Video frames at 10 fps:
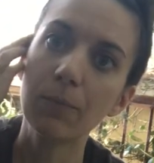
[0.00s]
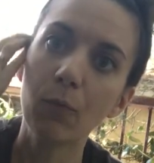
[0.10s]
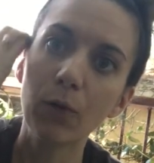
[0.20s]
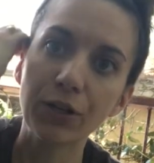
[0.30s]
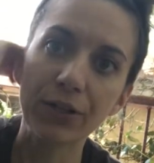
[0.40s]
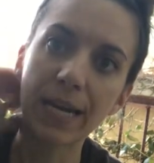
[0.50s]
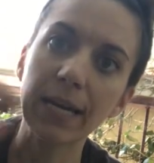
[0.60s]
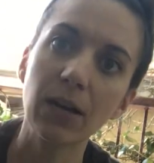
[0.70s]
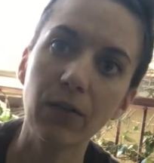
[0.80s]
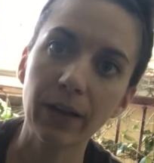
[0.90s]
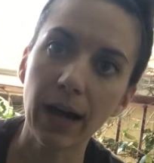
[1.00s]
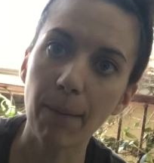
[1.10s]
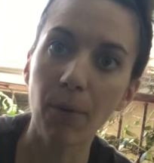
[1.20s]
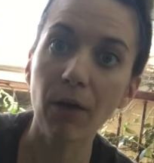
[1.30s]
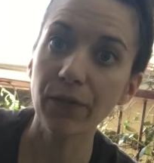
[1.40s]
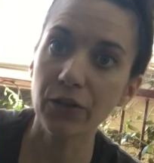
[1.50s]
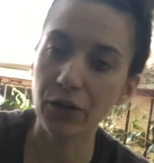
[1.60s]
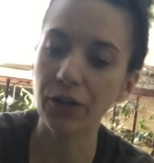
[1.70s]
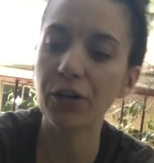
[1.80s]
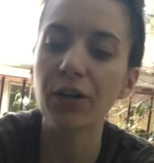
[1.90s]
when you're taking the cup off the
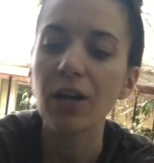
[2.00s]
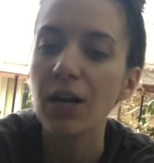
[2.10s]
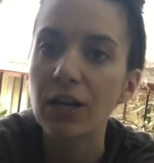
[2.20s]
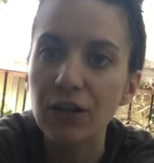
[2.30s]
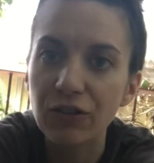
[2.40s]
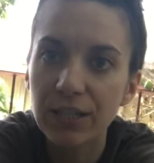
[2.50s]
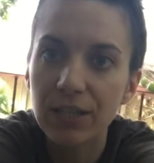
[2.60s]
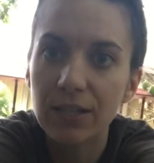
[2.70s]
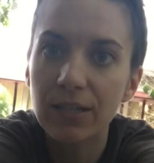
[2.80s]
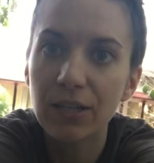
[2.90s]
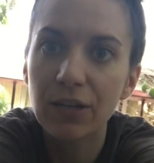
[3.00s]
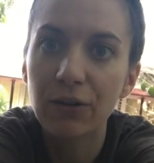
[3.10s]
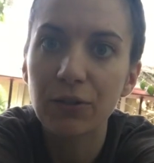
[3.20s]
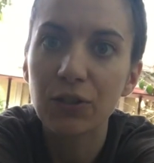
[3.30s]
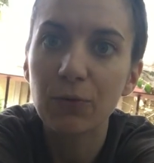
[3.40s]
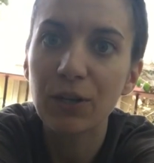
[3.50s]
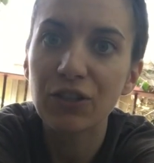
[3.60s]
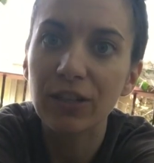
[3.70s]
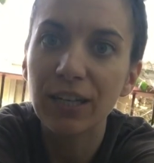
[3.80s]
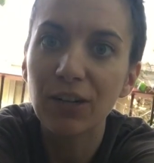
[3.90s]
turner. You just,
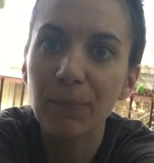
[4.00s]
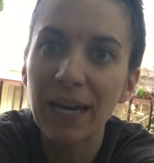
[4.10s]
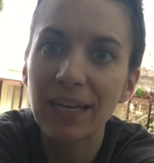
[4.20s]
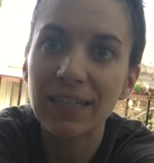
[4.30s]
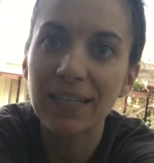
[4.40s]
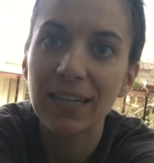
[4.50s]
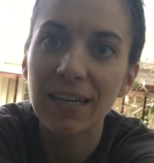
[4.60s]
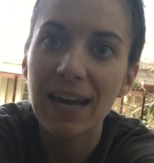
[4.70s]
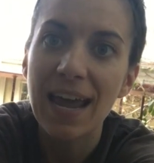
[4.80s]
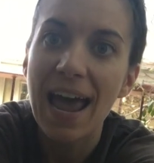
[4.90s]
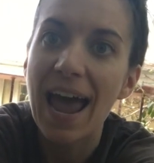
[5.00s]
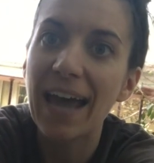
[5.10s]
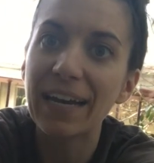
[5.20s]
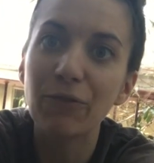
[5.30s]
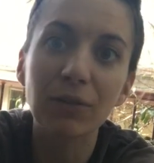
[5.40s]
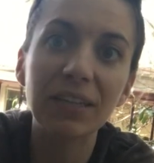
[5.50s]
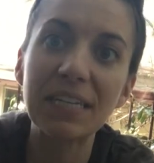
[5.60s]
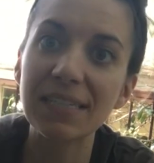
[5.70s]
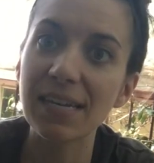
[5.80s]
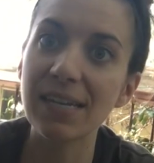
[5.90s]
squish a little bit and it
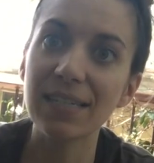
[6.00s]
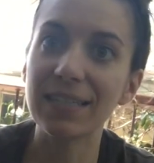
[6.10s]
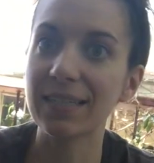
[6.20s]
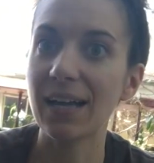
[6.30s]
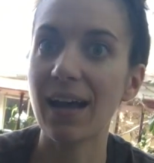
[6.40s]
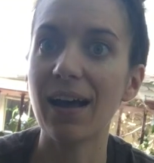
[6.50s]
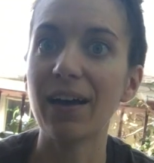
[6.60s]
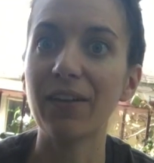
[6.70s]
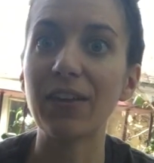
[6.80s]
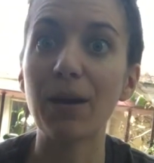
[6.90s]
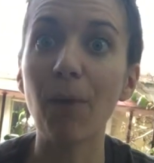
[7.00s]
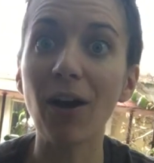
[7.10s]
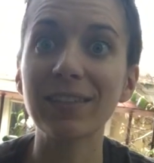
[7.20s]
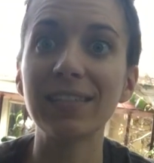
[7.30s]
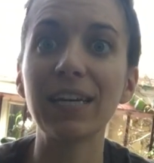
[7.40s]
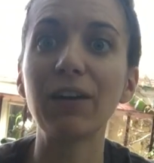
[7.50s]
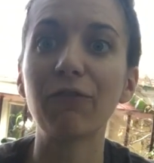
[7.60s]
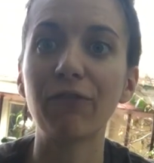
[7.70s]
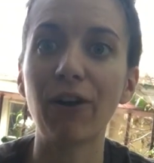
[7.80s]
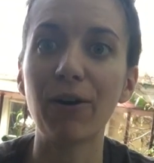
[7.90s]
releases the epoxy
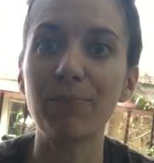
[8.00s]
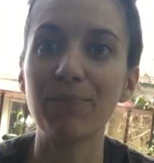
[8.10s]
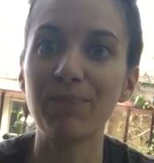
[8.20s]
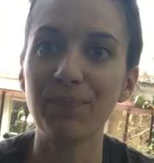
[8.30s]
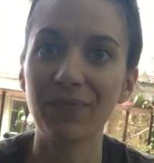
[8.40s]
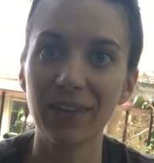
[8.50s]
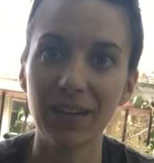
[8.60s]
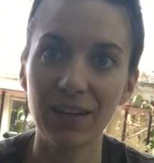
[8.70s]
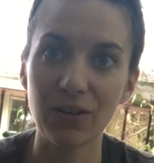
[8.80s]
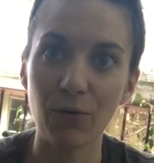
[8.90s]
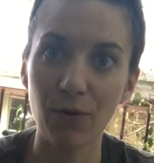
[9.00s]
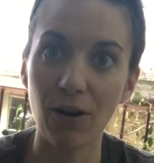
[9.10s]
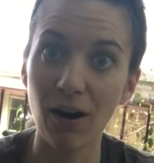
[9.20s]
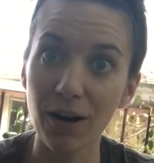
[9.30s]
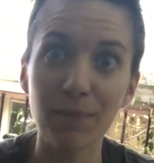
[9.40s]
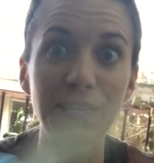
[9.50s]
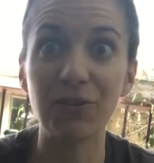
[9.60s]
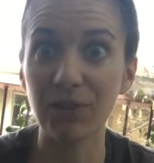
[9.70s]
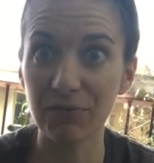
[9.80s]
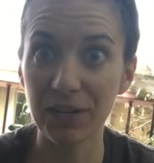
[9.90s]
from your arm and you
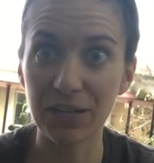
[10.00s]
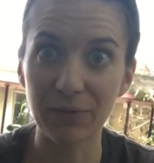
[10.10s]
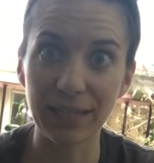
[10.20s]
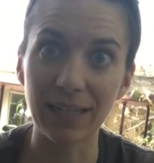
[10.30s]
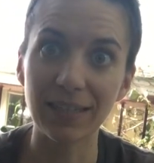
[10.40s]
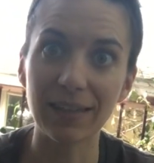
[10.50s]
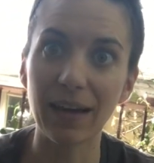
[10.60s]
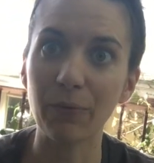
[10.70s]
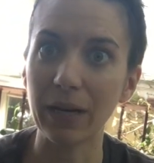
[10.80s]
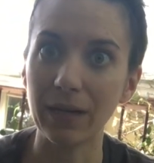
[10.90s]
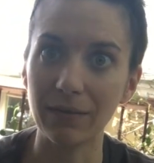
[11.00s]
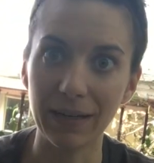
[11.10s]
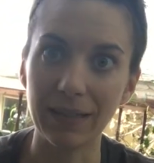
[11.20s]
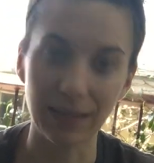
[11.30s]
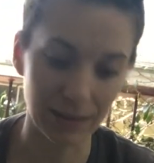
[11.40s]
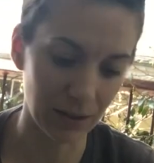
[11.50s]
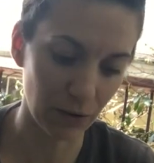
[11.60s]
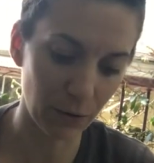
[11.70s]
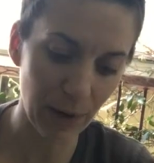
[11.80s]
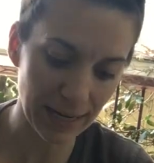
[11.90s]
can reuse it. That way it doesn't go
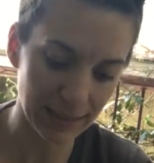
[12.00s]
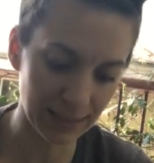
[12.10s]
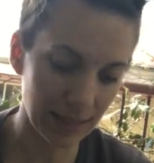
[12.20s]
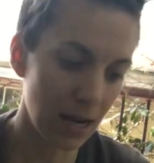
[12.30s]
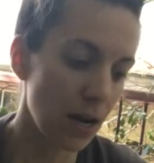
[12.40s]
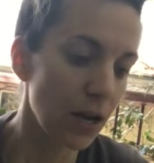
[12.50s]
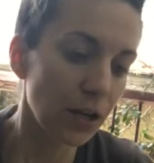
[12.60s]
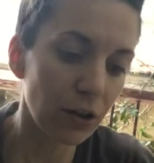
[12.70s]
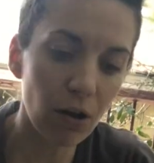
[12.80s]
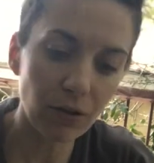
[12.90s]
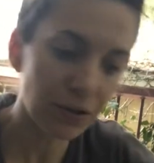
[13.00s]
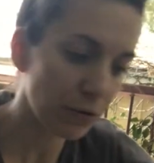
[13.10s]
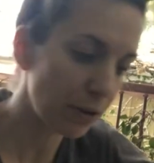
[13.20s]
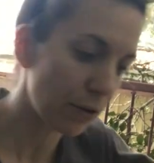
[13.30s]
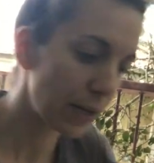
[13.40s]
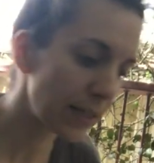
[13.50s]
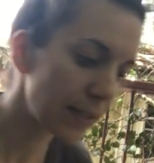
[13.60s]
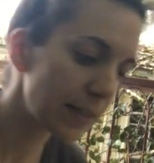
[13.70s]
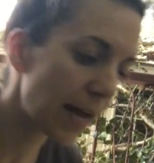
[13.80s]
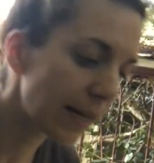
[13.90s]
to waste. You'll also notice
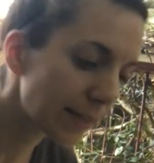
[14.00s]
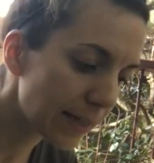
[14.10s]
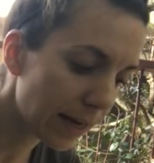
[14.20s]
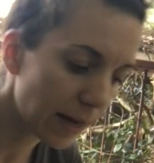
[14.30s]
that